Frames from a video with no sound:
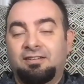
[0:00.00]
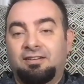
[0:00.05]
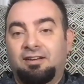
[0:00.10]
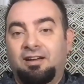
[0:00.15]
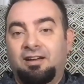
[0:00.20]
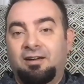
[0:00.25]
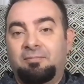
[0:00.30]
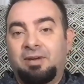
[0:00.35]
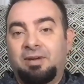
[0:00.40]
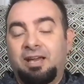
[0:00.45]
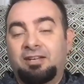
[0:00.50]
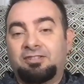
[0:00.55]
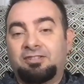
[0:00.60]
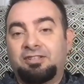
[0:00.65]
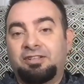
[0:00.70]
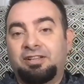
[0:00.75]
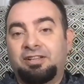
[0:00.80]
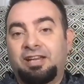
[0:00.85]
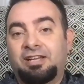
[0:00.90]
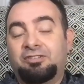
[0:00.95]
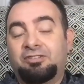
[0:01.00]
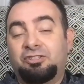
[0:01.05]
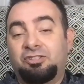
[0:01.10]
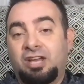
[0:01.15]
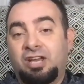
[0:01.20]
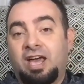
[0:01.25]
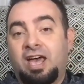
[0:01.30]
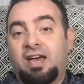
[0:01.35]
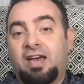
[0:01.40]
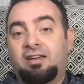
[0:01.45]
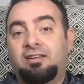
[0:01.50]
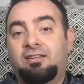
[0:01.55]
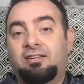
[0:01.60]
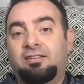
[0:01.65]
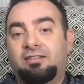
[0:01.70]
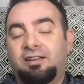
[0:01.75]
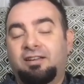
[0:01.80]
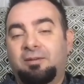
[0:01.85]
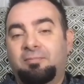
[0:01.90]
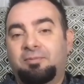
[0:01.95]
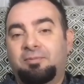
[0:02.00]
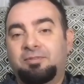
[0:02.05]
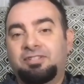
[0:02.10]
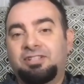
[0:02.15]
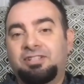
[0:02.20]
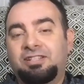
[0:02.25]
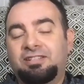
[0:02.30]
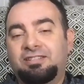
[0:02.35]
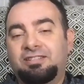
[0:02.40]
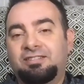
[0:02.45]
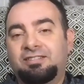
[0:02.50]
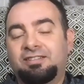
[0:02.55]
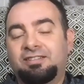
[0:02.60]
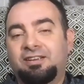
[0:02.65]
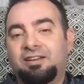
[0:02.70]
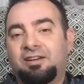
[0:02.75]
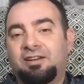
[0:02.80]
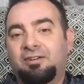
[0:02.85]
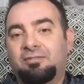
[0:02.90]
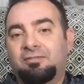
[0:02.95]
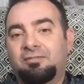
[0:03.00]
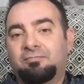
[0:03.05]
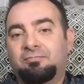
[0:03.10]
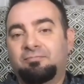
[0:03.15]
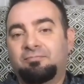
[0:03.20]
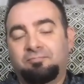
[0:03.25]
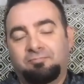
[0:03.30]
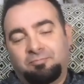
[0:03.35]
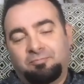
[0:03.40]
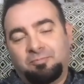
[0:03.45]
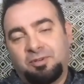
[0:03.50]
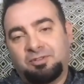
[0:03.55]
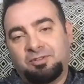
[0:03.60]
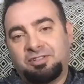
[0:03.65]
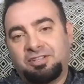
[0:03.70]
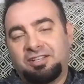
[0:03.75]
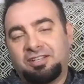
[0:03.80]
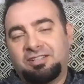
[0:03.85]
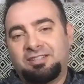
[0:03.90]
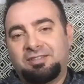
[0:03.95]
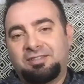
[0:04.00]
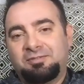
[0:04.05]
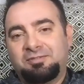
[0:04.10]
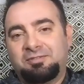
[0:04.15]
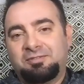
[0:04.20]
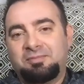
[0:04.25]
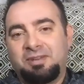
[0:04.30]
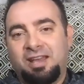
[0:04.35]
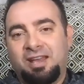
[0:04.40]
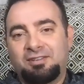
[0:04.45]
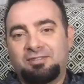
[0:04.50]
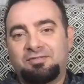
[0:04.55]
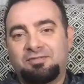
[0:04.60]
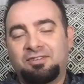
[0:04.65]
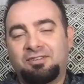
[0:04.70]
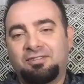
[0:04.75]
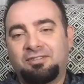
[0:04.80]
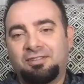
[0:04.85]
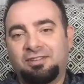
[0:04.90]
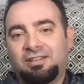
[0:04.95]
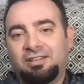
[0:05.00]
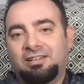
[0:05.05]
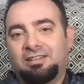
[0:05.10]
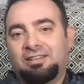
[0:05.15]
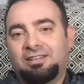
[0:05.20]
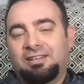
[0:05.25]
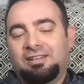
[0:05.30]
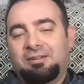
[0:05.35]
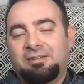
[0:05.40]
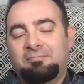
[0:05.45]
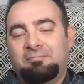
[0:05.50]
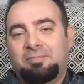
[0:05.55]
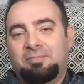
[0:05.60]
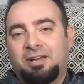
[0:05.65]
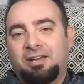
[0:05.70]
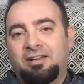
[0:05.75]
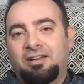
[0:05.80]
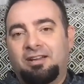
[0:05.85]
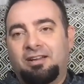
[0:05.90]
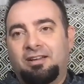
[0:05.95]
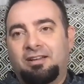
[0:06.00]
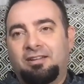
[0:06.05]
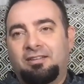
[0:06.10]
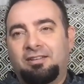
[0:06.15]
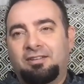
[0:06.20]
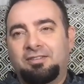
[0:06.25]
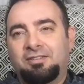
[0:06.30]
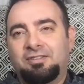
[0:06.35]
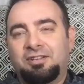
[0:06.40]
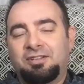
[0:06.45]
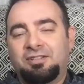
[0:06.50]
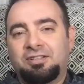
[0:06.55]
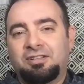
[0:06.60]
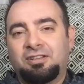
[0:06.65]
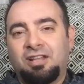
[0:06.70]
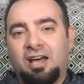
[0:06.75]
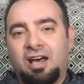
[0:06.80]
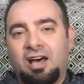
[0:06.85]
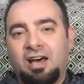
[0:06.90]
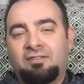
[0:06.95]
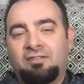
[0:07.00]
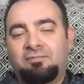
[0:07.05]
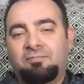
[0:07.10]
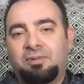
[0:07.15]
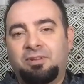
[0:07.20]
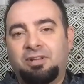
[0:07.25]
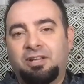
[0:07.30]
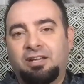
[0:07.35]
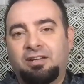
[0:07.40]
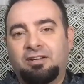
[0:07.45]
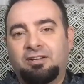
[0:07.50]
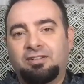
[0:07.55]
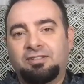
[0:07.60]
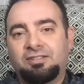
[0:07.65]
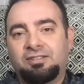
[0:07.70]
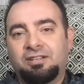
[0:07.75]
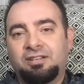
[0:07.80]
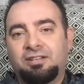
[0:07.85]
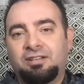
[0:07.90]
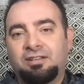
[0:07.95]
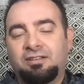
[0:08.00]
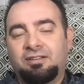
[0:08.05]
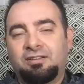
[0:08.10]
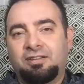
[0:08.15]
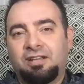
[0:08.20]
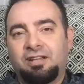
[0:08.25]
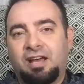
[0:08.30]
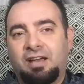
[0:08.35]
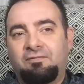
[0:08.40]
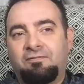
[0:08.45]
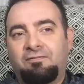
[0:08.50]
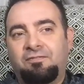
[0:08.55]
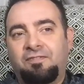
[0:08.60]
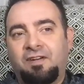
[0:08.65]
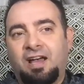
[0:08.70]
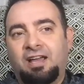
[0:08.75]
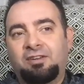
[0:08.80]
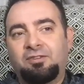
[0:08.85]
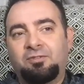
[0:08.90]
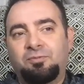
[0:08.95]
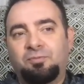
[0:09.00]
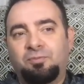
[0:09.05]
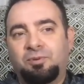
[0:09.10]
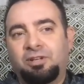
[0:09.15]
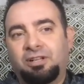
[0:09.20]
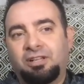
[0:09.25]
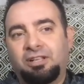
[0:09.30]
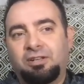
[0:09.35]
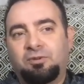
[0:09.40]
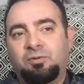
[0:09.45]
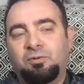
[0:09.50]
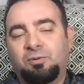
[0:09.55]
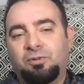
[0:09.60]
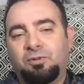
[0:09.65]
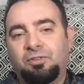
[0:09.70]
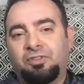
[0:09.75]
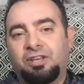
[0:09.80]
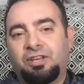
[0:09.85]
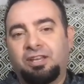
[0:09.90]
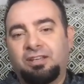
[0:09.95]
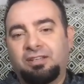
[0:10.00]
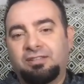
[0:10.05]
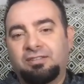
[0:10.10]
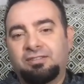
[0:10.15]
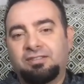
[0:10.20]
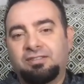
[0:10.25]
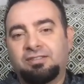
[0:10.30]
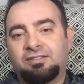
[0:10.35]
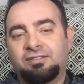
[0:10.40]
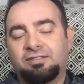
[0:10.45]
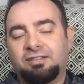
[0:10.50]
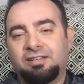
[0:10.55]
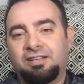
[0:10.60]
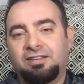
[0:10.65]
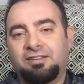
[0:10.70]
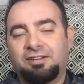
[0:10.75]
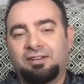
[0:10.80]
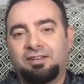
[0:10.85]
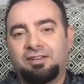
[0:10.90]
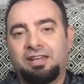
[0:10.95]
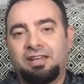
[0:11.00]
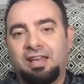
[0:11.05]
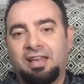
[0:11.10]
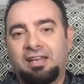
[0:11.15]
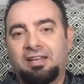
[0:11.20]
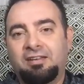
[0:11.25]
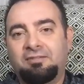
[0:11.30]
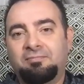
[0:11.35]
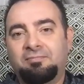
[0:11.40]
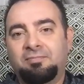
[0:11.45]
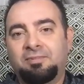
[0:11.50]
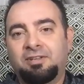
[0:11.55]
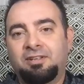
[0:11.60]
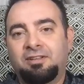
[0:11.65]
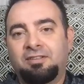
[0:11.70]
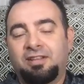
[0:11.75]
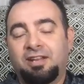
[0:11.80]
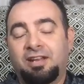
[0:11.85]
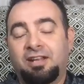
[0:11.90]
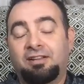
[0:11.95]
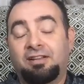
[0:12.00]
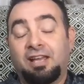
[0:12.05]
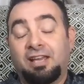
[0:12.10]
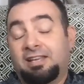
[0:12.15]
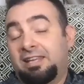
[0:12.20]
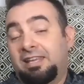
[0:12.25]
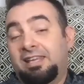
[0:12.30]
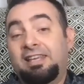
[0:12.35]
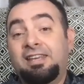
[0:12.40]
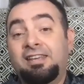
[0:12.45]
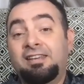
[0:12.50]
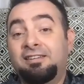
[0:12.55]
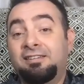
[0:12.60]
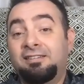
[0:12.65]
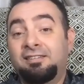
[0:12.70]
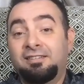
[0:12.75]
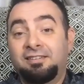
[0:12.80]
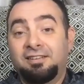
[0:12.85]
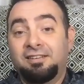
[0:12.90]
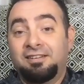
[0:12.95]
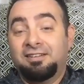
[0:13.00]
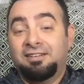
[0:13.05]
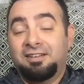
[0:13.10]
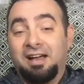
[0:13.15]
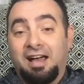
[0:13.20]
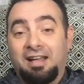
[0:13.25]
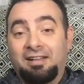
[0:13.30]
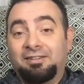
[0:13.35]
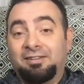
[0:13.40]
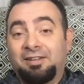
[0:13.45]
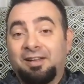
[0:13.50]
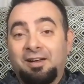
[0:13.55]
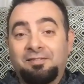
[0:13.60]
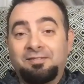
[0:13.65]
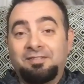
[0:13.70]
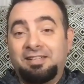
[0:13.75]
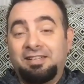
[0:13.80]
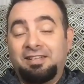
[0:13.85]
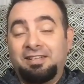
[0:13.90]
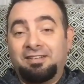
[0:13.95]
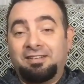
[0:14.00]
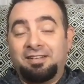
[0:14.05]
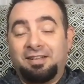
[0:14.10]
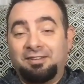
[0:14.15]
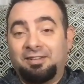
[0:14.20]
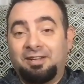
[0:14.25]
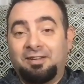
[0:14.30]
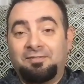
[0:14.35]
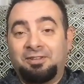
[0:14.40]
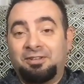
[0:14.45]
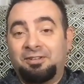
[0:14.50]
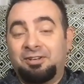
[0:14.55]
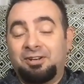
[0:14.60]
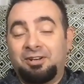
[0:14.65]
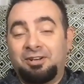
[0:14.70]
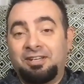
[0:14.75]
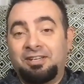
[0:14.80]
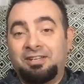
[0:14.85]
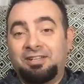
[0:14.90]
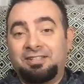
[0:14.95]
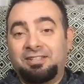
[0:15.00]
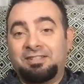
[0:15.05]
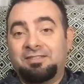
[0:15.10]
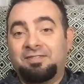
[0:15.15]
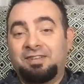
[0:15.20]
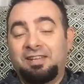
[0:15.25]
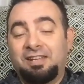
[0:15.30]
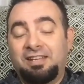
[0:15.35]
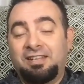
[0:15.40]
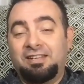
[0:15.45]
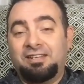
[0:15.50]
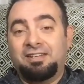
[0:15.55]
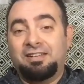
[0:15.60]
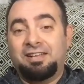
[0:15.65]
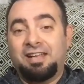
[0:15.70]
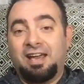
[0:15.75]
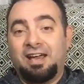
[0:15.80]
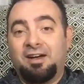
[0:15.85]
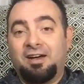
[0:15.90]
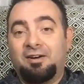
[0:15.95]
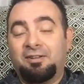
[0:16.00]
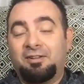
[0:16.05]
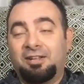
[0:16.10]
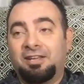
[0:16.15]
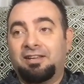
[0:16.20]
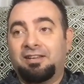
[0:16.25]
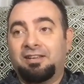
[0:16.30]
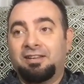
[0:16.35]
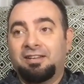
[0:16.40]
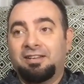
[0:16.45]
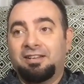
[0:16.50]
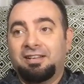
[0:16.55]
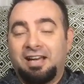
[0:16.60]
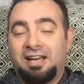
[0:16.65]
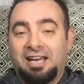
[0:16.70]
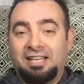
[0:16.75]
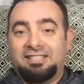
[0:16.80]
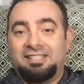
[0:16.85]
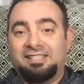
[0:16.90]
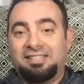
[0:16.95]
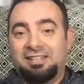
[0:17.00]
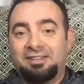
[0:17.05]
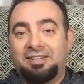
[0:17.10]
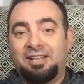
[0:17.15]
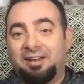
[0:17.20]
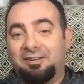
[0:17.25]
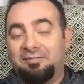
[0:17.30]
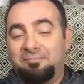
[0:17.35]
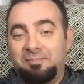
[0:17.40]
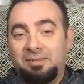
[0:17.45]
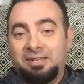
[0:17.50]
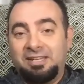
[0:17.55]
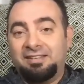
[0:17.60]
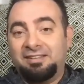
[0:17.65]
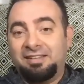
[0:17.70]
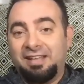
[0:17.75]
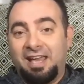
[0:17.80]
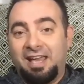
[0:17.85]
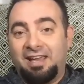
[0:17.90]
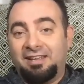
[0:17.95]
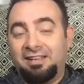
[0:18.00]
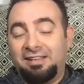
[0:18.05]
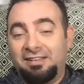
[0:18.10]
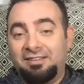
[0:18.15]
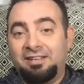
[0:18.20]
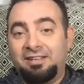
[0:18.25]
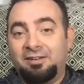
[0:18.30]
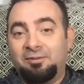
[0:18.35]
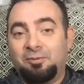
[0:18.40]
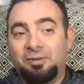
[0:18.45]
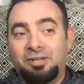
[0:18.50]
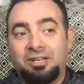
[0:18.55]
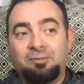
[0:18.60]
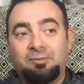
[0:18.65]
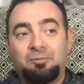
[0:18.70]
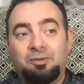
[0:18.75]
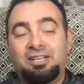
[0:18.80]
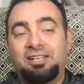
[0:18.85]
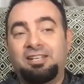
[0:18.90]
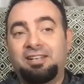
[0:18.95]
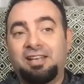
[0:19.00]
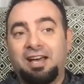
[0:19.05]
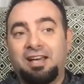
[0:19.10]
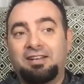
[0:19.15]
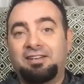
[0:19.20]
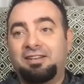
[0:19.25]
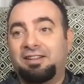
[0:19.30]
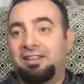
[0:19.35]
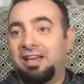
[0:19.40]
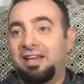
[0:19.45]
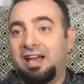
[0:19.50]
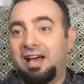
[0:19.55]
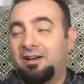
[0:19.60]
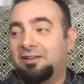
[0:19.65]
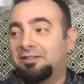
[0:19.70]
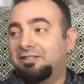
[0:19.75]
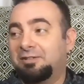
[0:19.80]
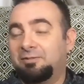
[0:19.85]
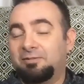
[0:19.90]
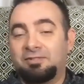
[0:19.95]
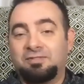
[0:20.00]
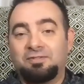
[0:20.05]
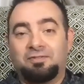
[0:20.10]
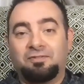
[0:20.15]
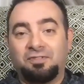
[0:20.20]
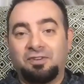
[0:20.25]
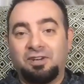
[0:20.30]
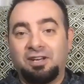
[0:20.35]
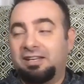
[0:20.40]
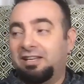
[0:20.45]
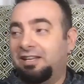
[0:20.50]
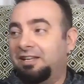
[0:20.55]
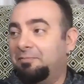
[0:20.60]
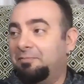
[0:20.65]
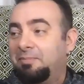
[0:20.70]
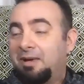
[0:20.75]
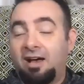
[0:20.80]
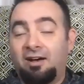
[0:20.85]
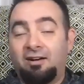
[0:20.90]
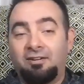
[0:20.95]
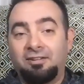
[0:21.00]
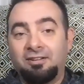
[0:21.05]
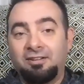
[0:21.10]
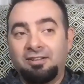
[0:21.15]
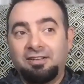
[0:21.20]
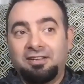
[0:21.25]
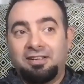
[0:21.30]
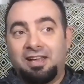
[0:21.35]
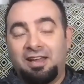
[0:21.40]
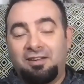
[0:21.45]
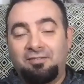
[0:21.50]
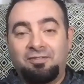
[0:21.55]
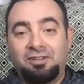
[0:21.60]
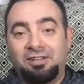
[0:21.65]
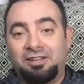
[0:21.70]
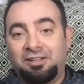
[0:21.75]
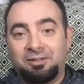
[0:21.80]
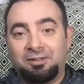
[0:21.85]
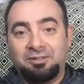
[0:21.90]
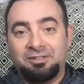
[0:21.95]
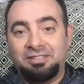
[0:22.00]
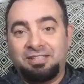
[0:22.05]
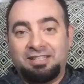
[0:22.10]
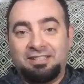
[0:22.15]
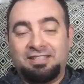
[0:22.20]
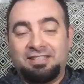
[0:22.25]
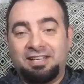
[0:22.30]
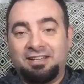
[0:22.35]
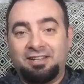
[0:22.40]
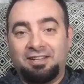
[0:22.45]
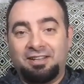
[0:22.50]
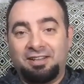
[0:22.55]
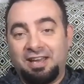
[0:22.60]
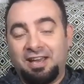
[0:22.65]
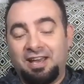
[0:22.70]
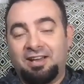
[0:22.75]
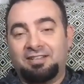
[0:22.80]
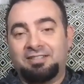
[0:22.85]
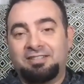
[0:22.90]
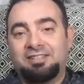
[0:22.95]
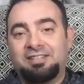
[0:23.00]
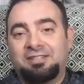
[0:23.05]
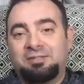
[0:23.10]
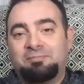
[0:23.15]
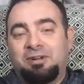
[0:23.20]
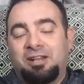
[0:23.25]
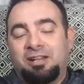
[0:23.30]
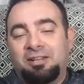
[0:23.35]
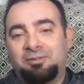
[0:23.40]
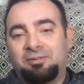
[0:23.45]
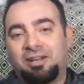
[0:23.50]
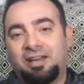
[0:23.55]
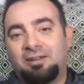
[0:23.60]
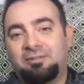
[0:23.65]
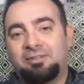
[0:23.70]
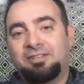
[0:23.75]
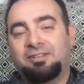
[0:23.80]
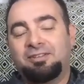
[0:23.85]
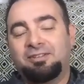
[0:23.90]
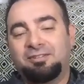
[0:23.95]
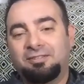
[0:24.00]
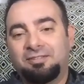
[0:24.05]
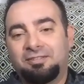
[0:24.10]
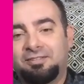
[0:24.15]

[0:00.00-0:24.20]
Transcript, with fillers: I actually liked Jack a couple seasons ago, mostly because he was from Nashville. But there's a lot of players that I find really cool things in their game that I like. Ian, I loved Ian. I loved the nerdiness of Ian and how, like, I see a lot of me in that. When he got into the house, he was freaking about every little detail of the house, and that's probably what I would do.